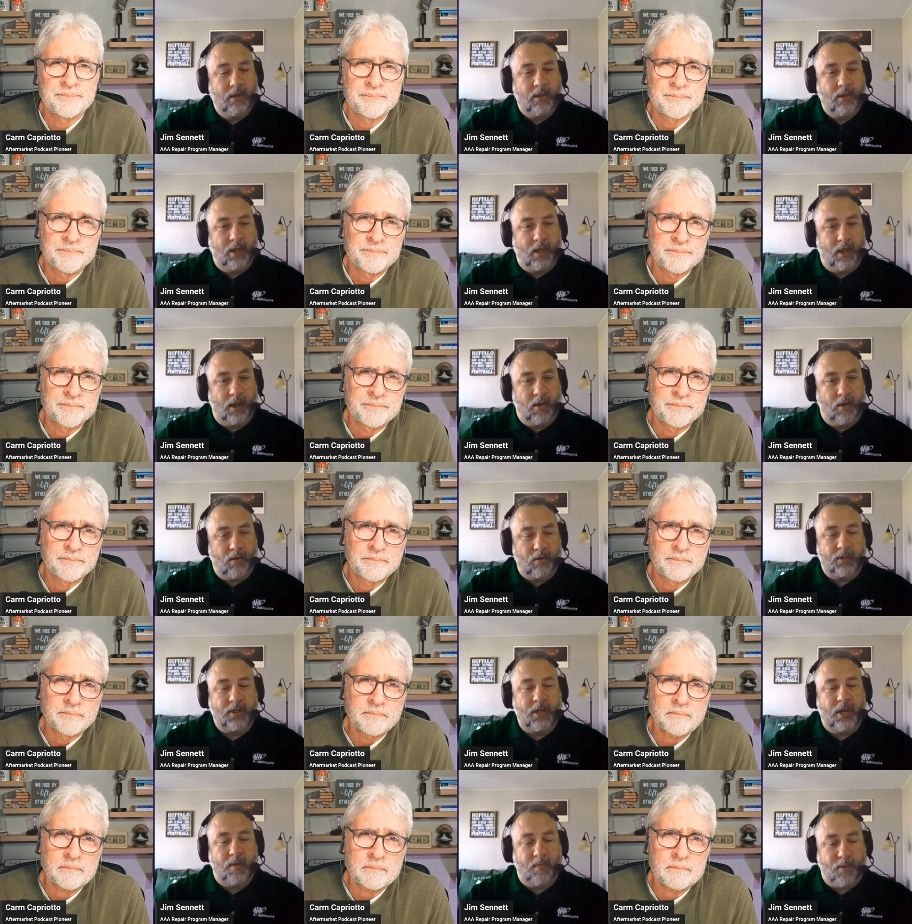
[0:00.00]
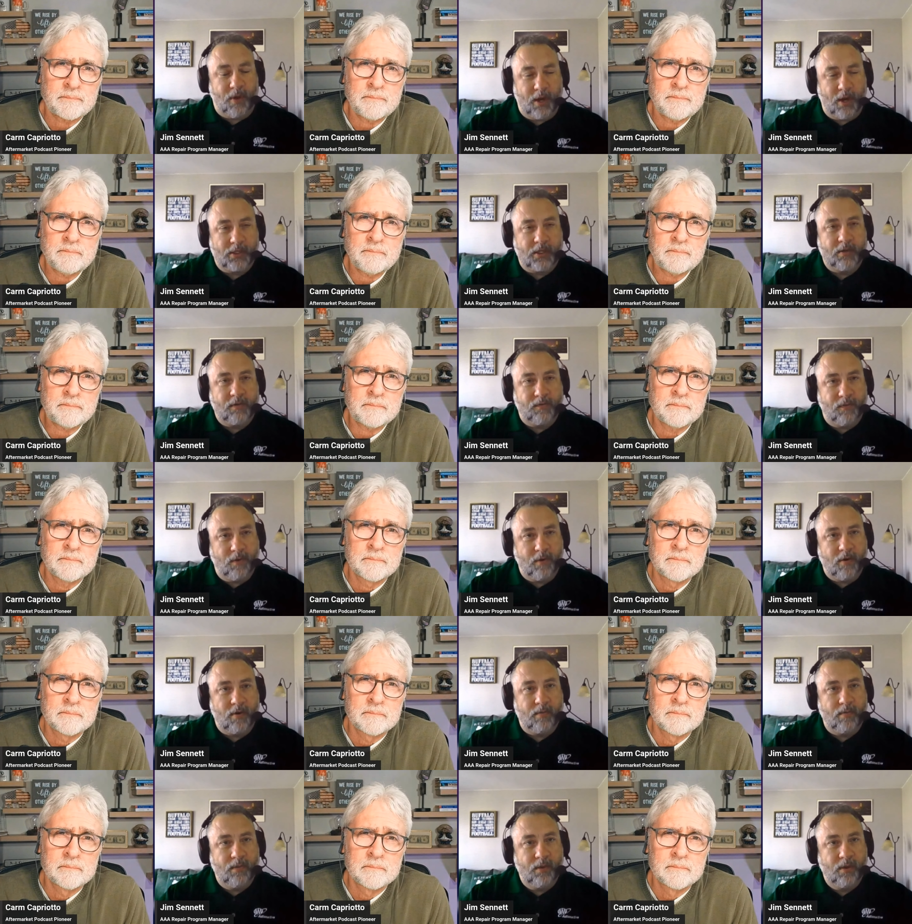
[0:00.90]
Speaker 1: the wholesale pricing for
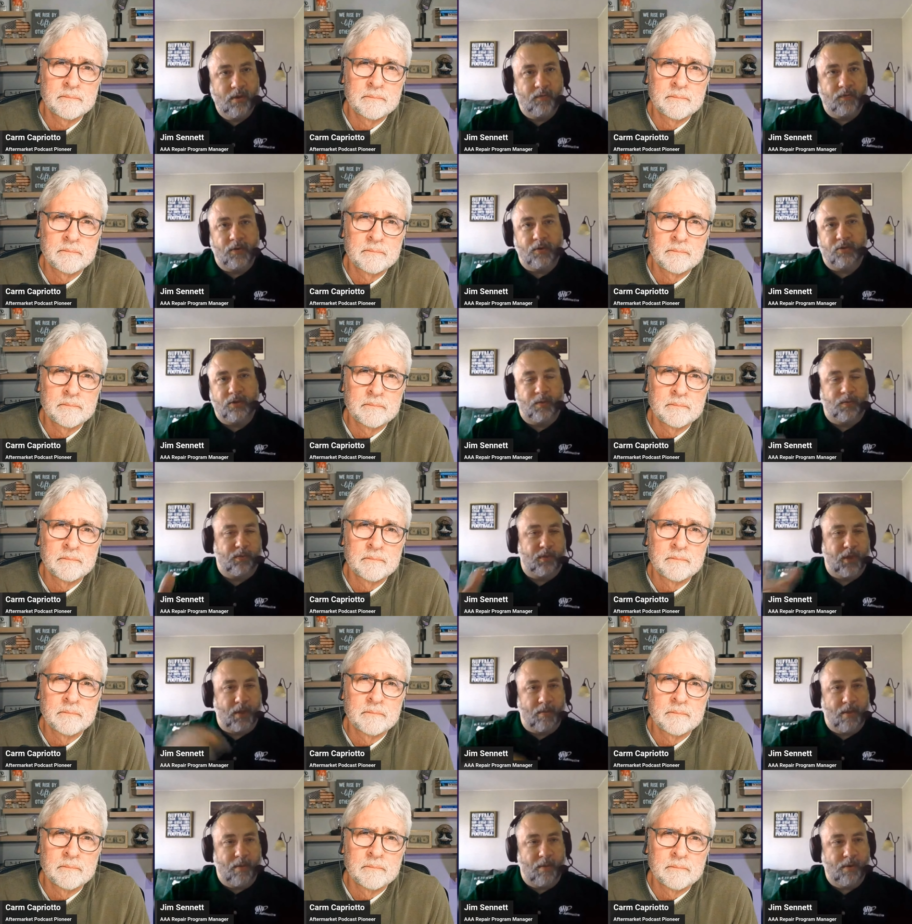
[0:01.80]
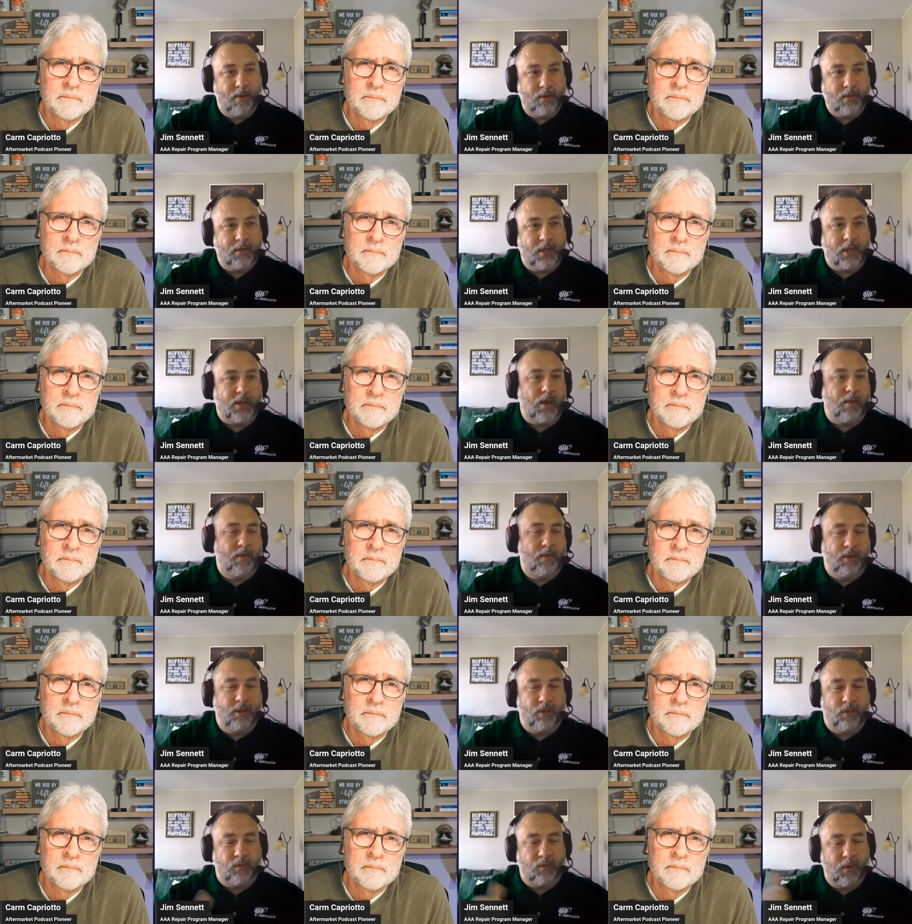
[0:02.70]
them for AAA members. They come with
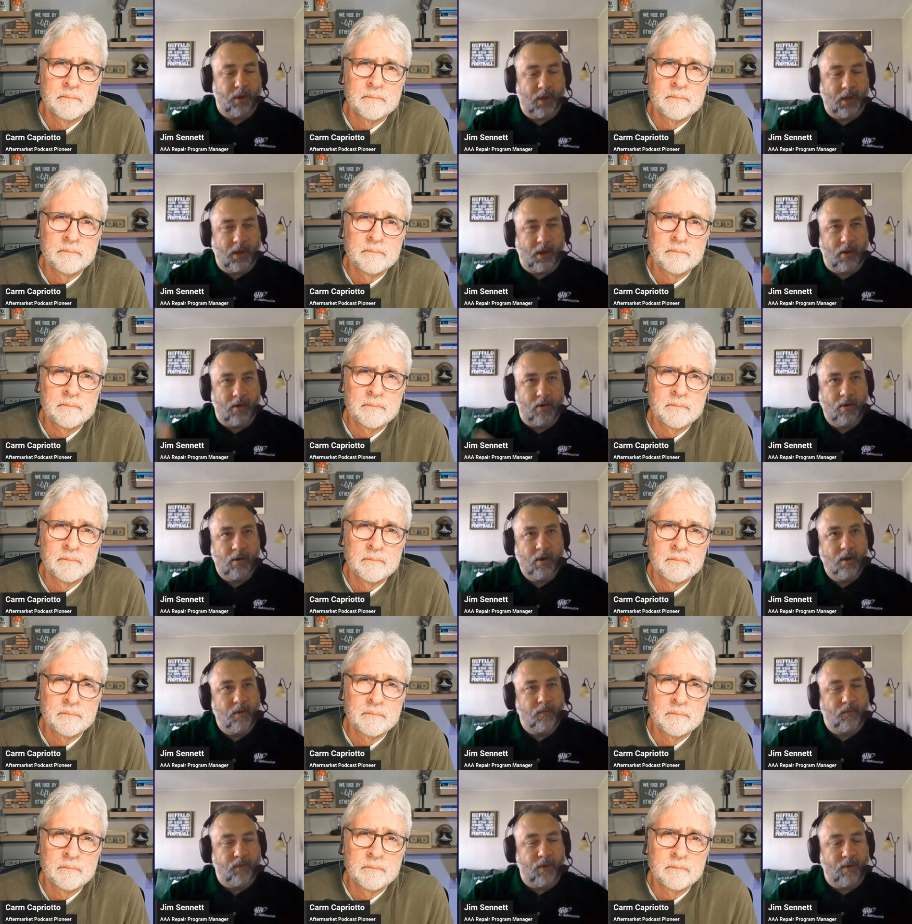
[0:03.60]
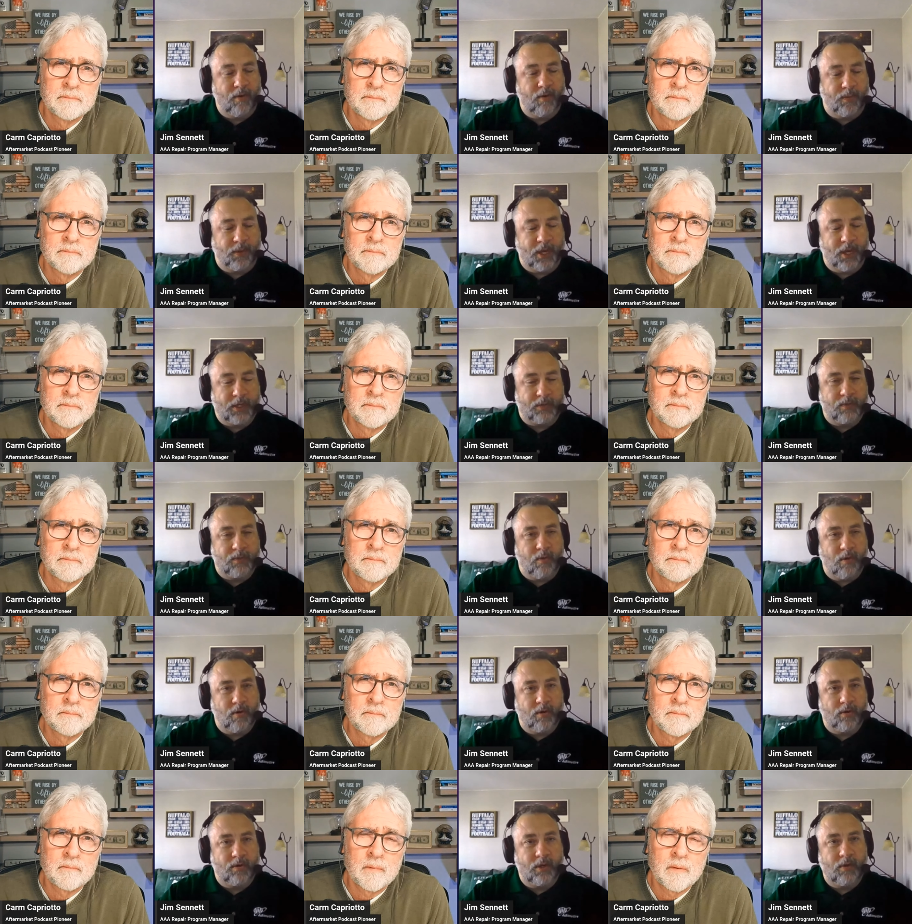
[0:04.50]
a 3-year free replacement
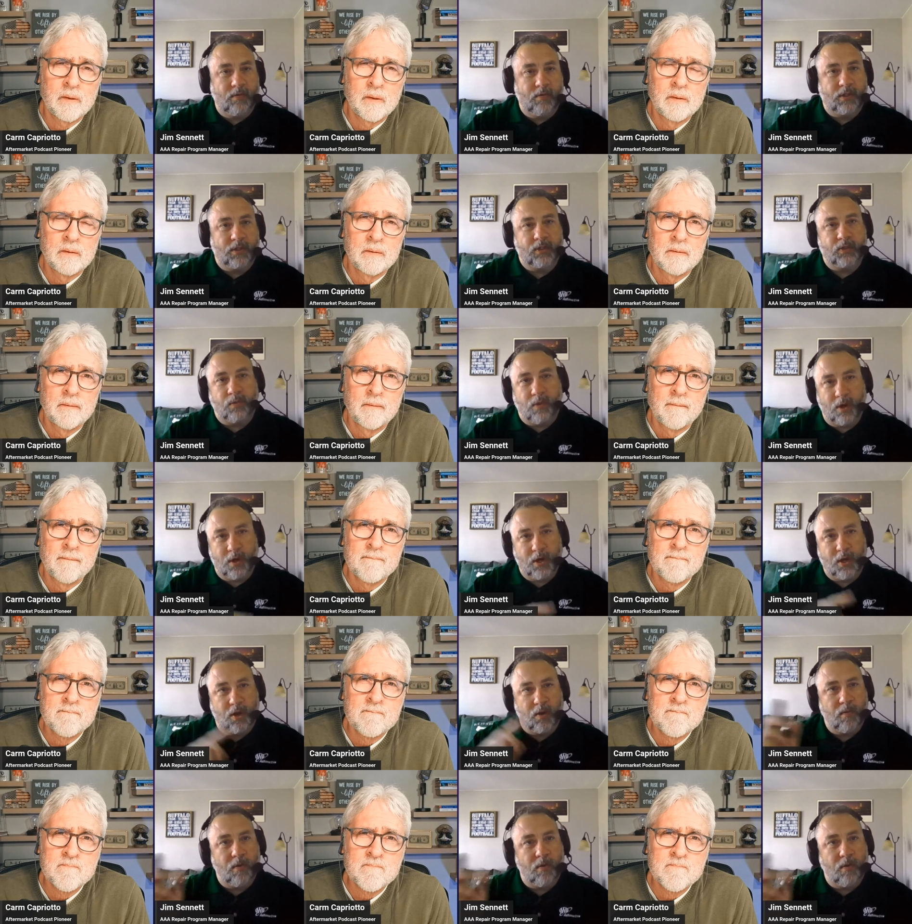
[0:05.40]
warranty, which is 1 year